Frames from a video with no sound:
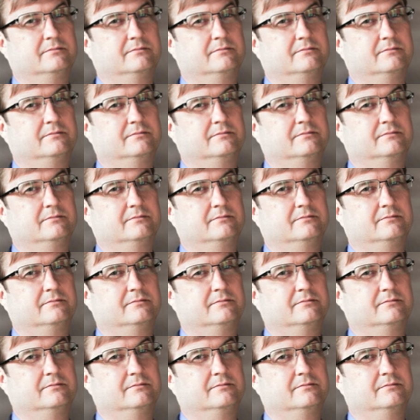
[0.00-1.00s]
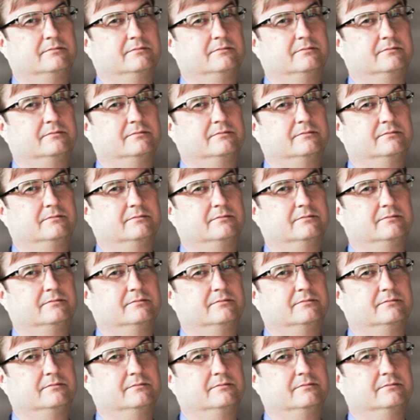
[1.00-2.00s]

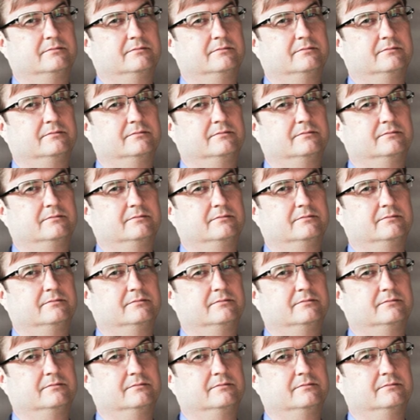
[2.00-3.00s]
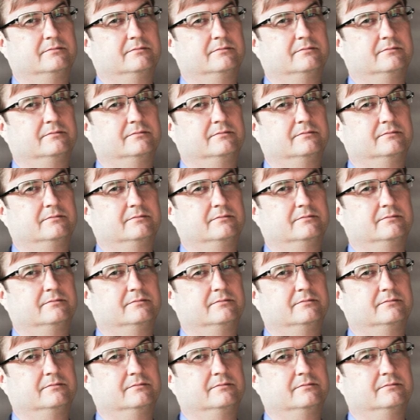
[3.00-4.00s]

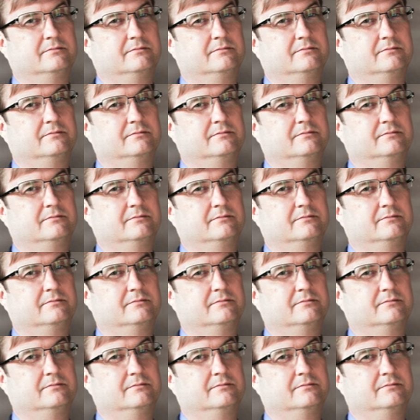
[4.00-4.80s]
This person isn't speaking.